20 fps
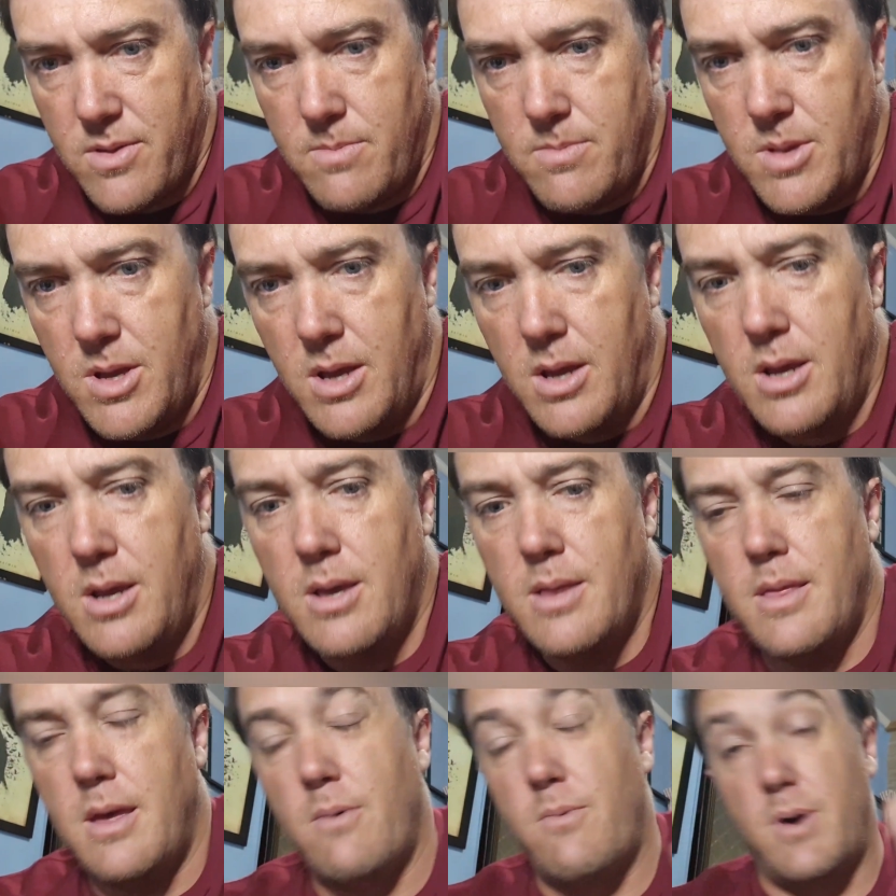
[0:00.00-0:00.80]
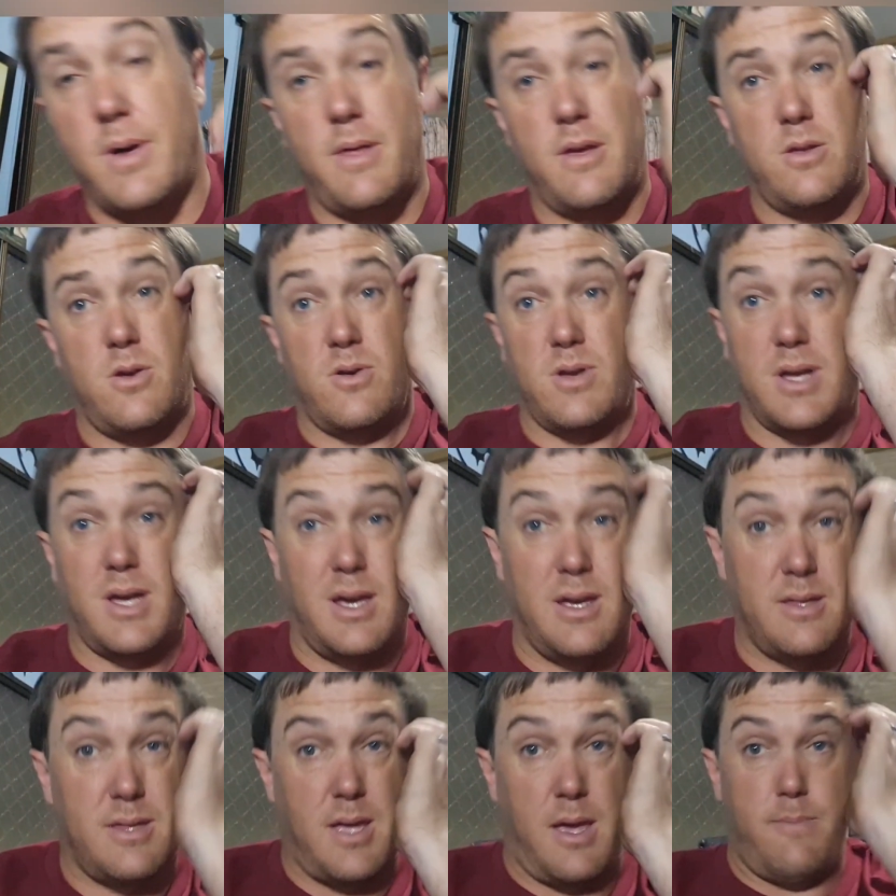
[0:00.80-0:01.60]
them. That way they don't
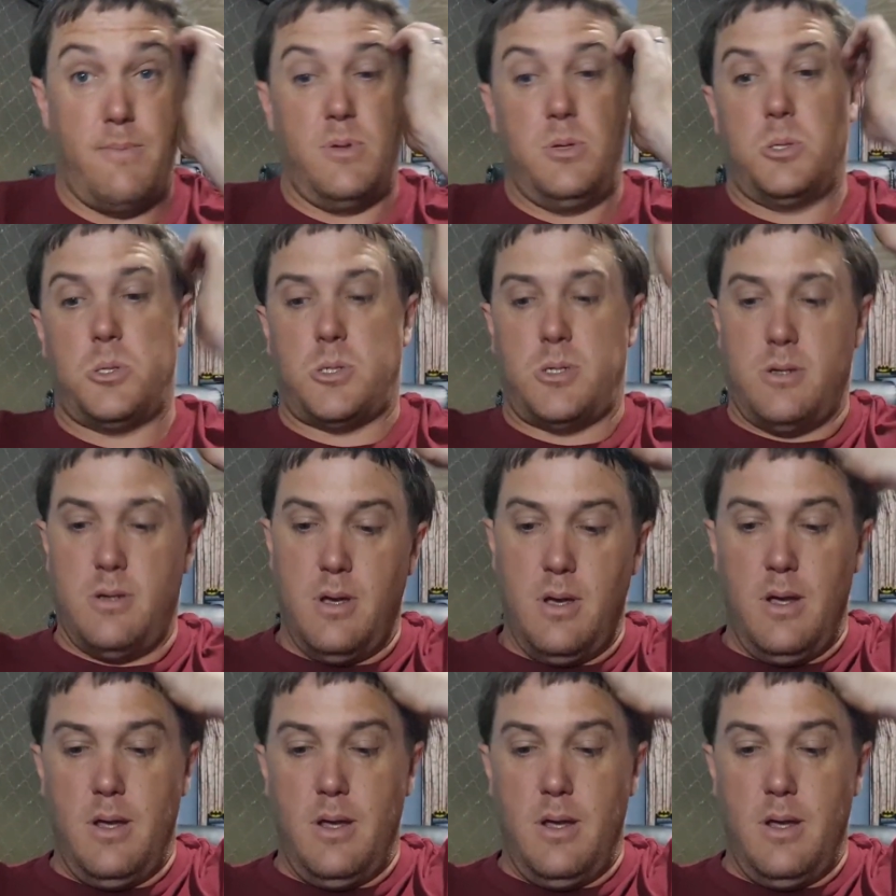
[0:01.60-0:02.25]
get damaged.